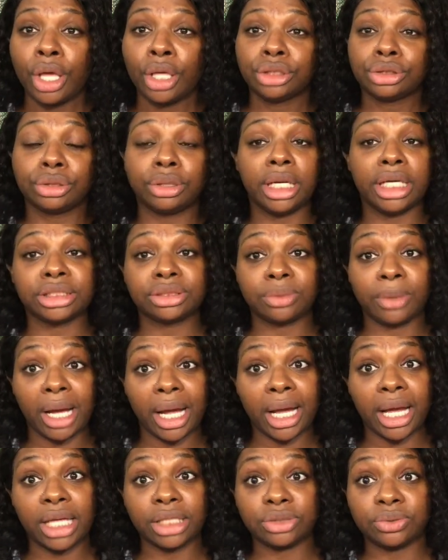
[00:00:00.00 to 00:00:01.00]
So that's why I
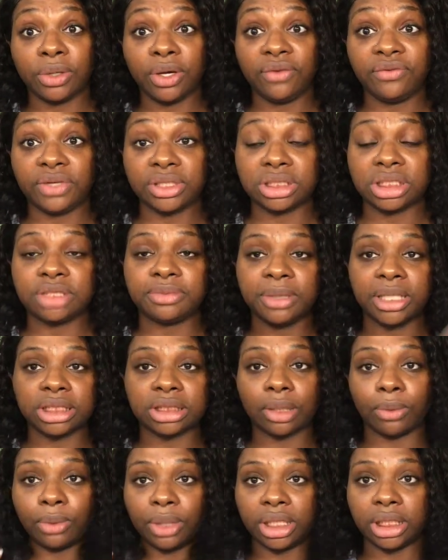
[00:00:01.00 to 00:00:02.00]
got 12 inches, because
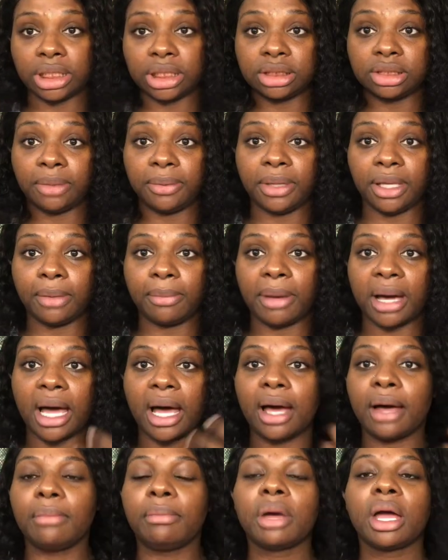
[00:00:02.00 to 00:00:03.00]
I wanted it to be a
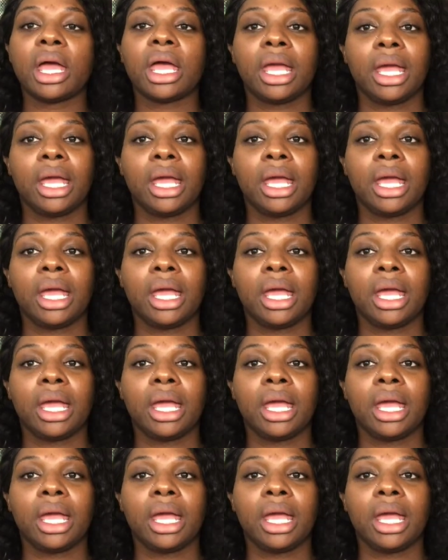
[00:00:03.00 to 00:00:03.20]
bob.